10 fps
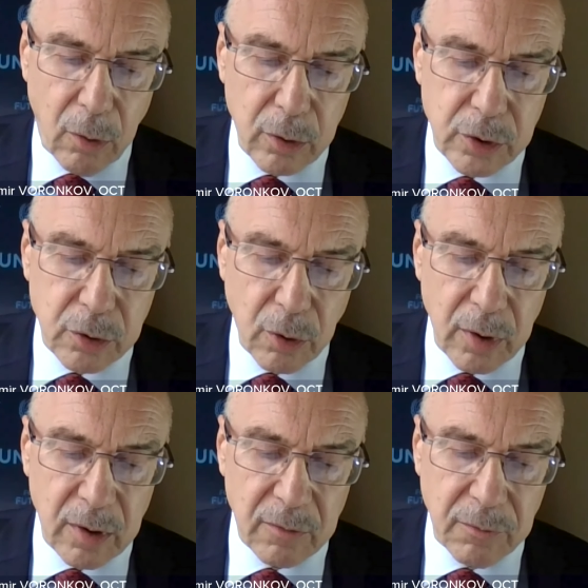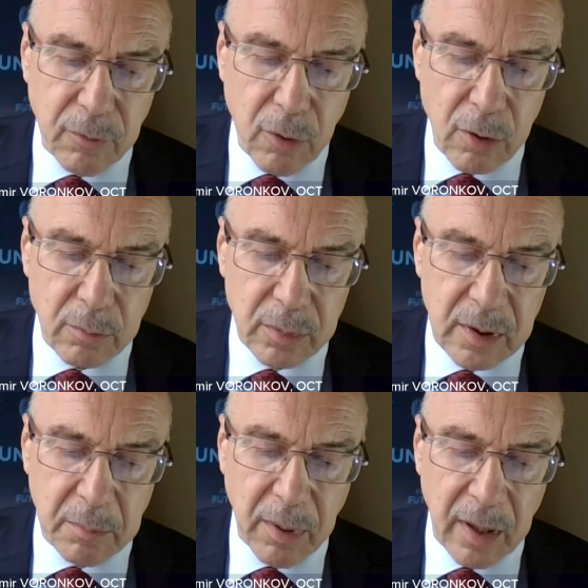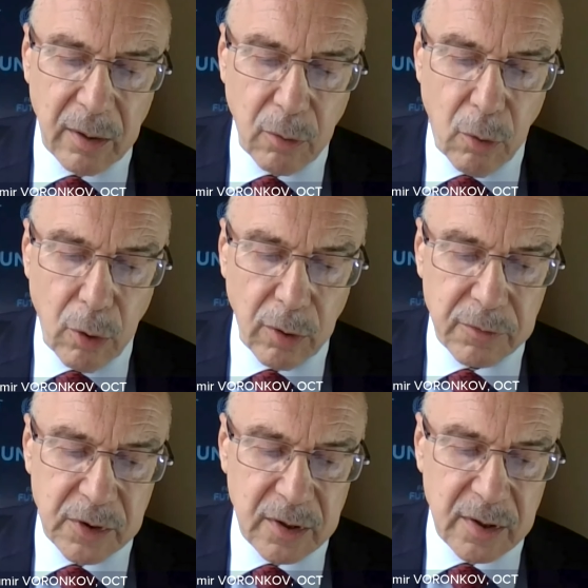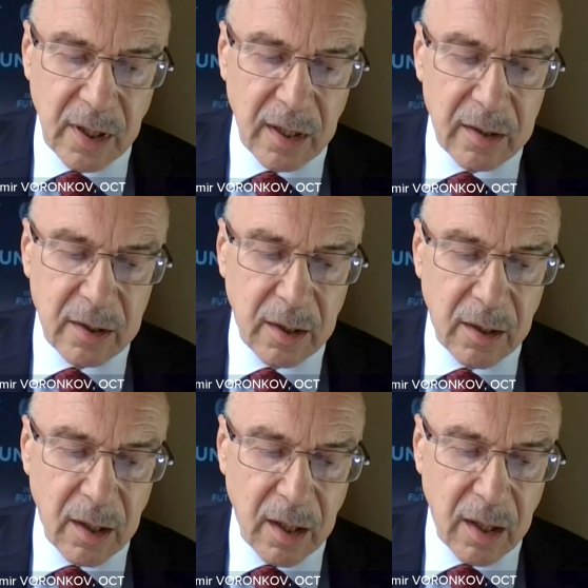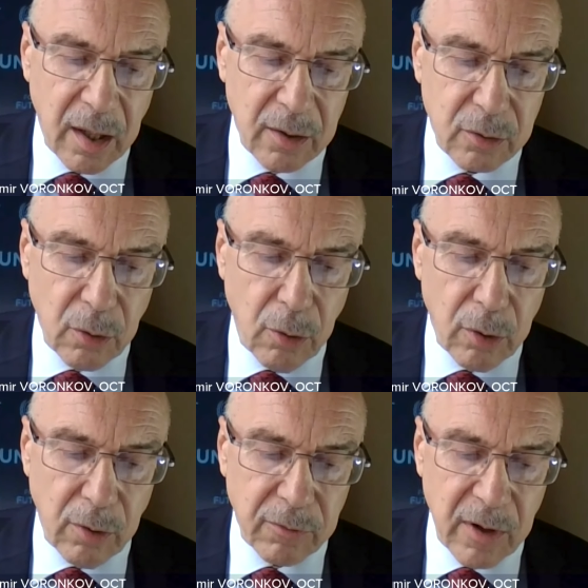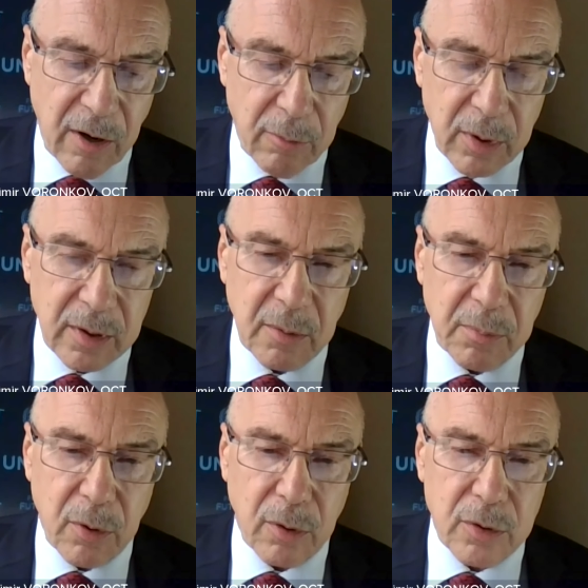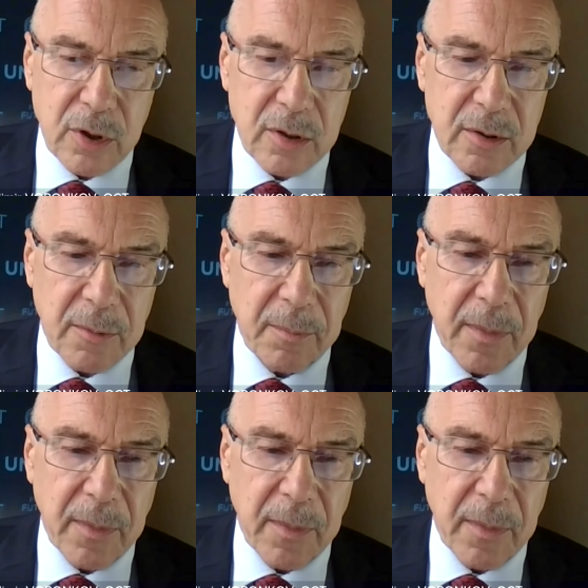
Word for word: also informed by all of society and all of government approaches.